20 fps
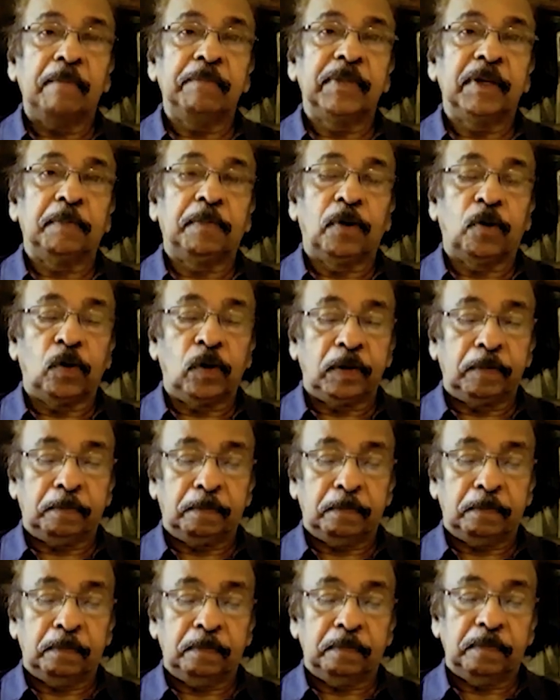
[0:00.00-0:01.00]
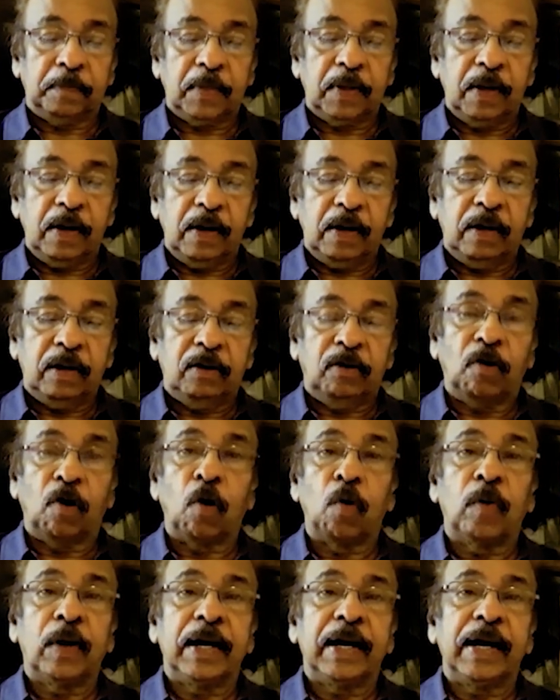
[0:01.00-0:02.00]
am the poem
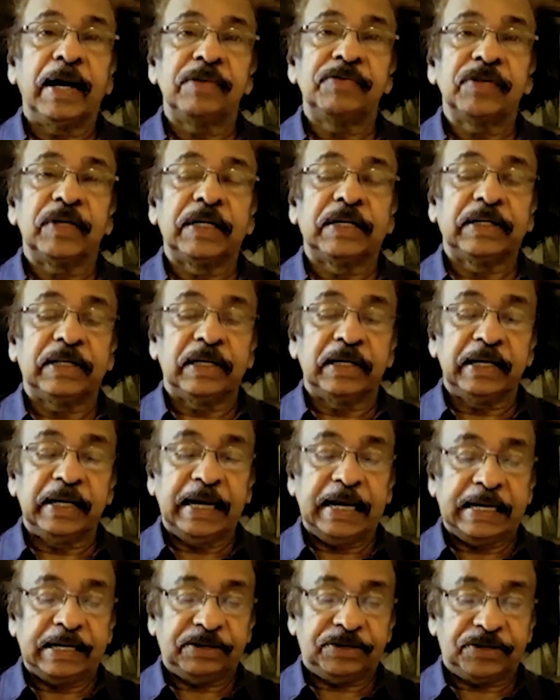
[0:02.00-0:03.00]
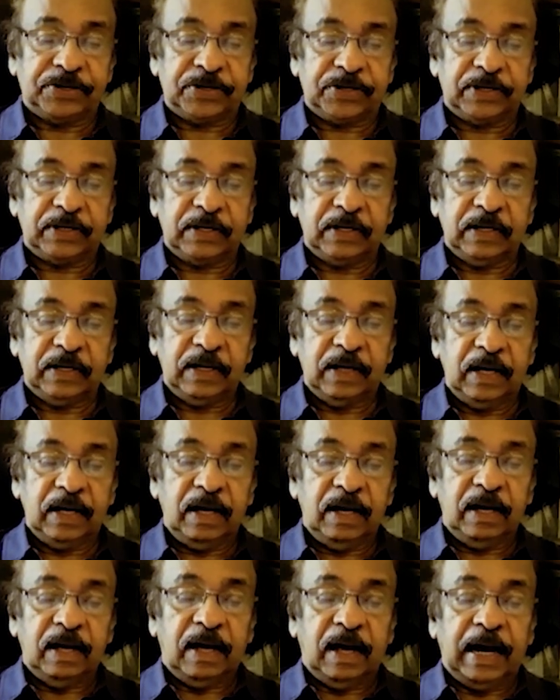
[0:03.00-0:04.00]
no one has written yet.
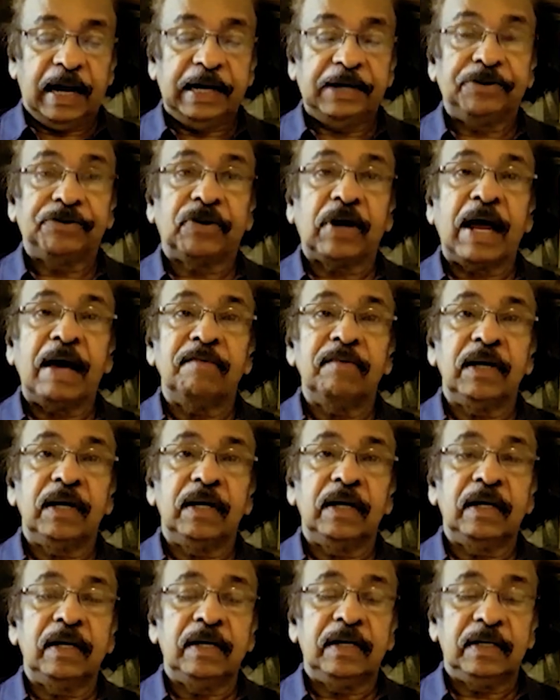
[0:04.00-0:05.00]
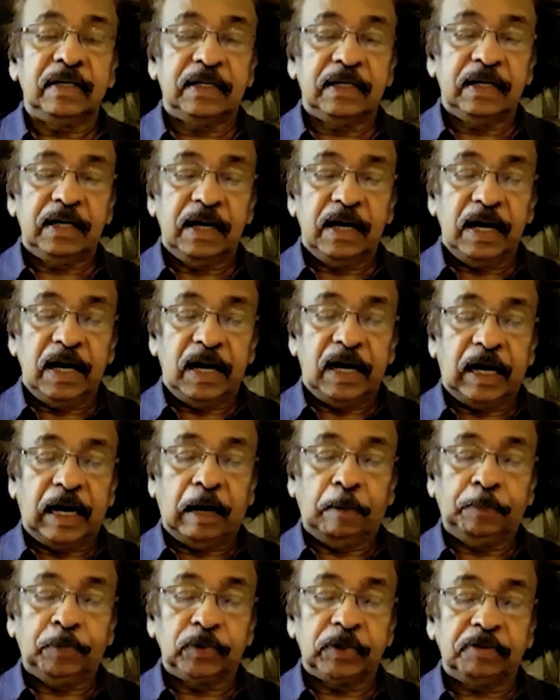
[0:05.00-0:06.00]
I traveled
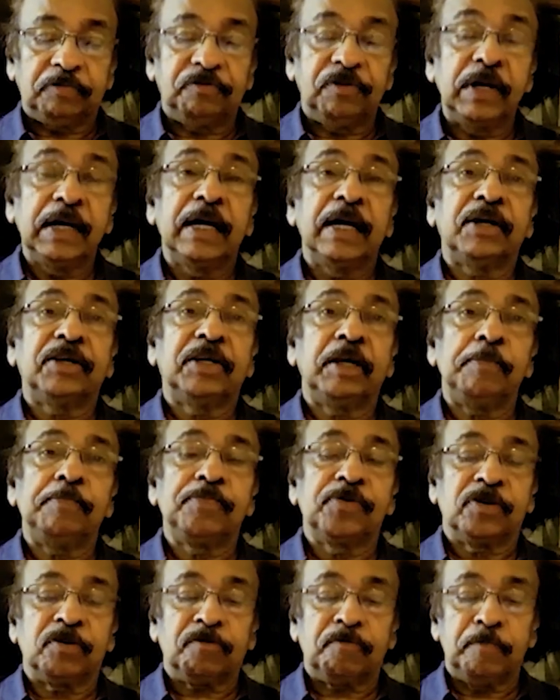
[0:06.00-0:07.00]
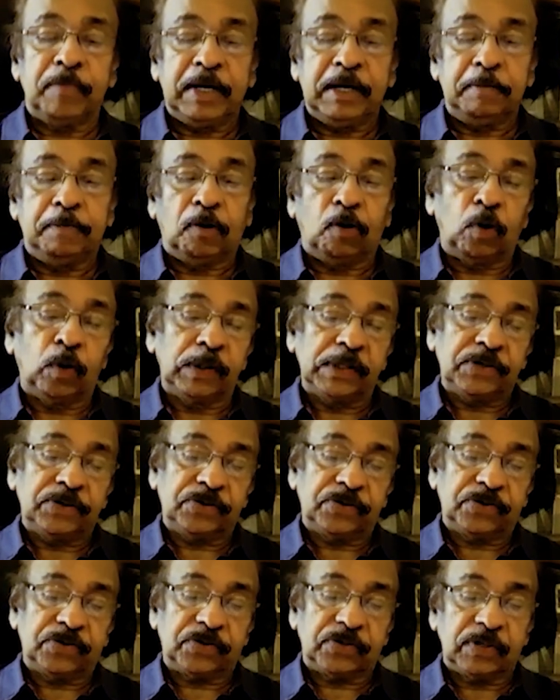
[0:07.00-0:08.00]
up to the fingertips of many
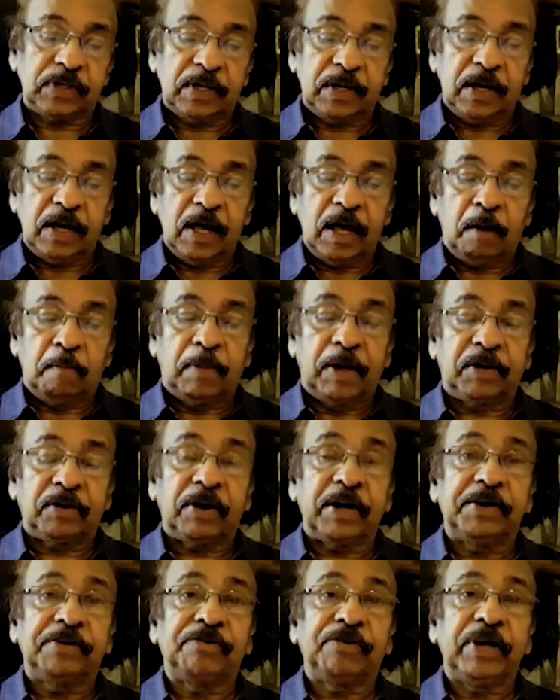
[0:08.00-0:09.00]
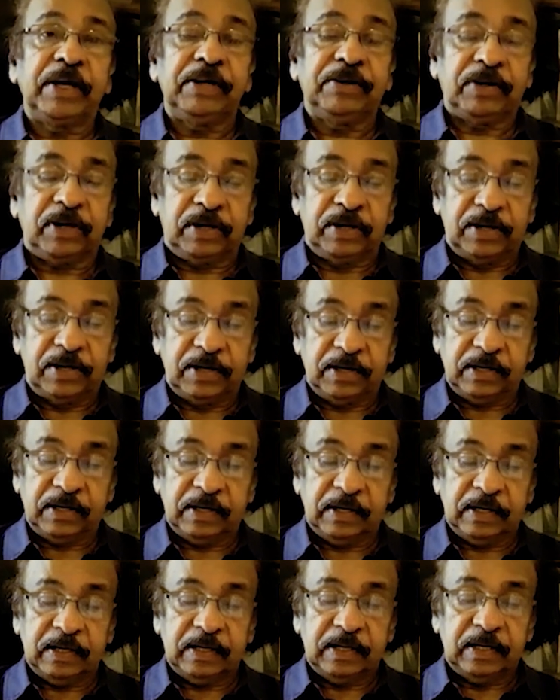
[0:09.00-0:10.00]
poets, but retreated
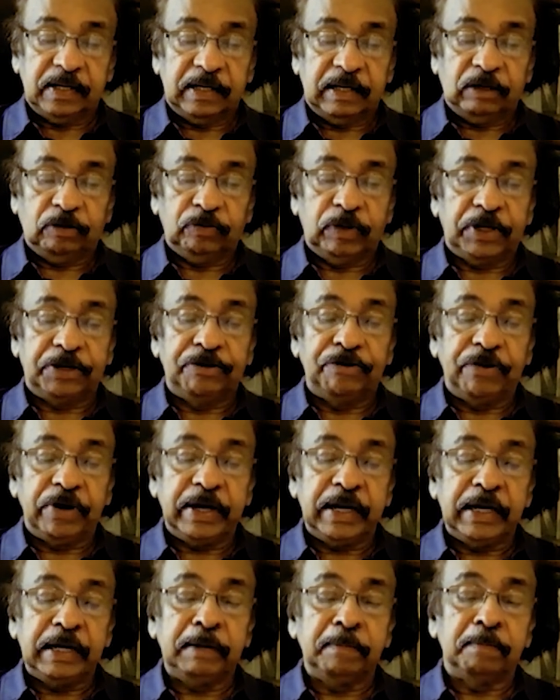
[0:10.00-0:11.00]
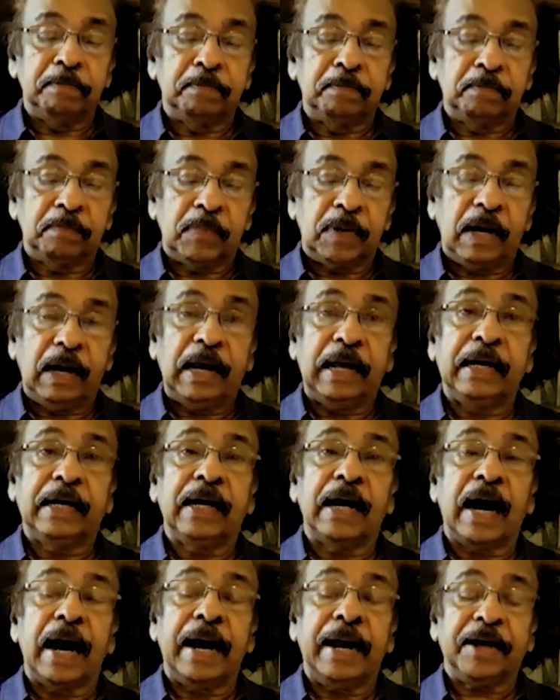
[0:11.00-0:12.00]
to the dream
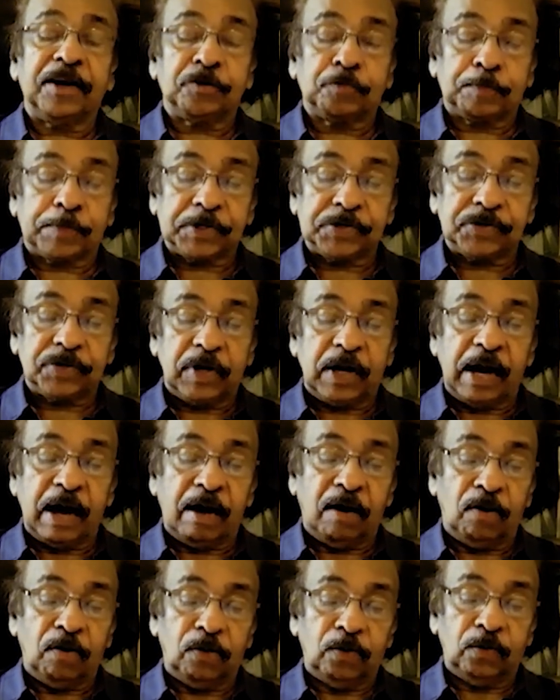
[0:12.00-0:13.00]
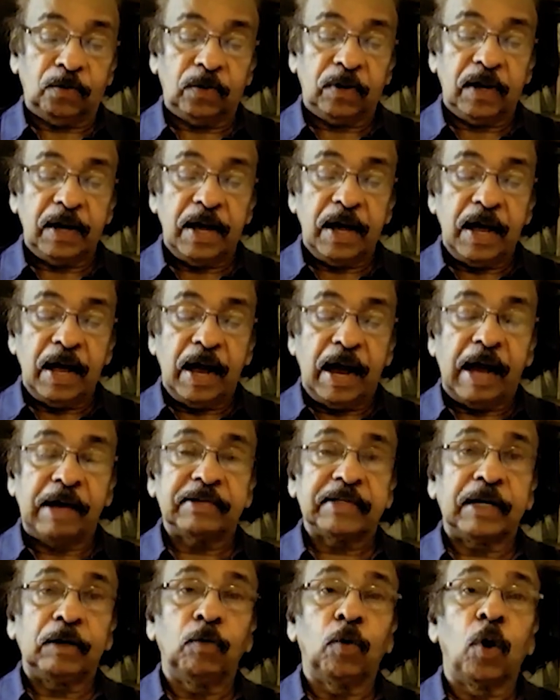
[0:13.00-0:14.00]
like unexpressed love,
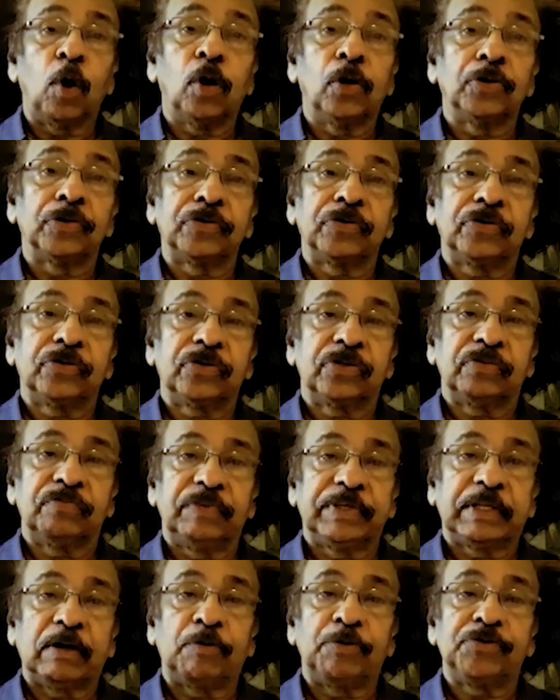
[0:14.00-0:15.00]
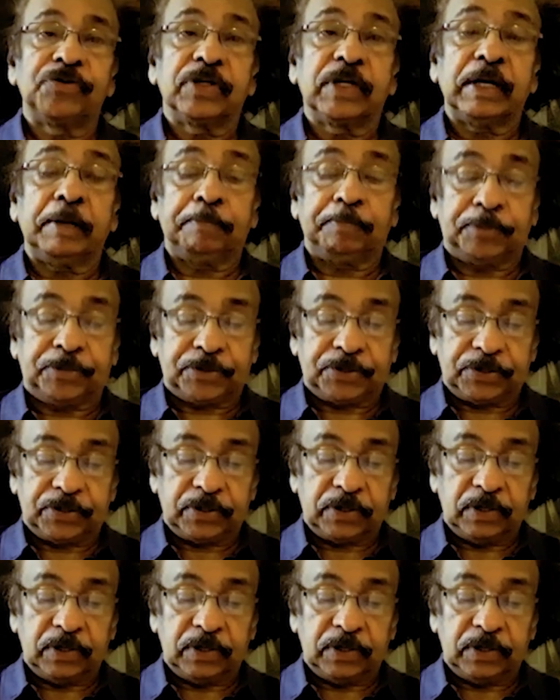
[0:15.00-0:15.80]
as I was without script.